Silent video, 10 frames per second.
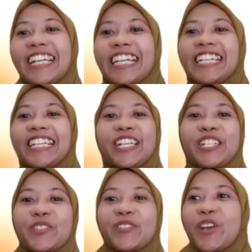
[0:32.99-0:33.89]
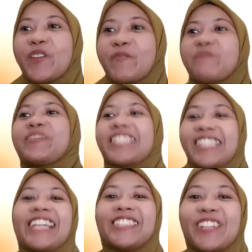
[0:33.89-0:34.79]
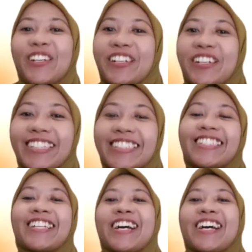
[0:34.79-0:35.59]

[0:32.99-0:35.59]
in the issues of peace and tolerance.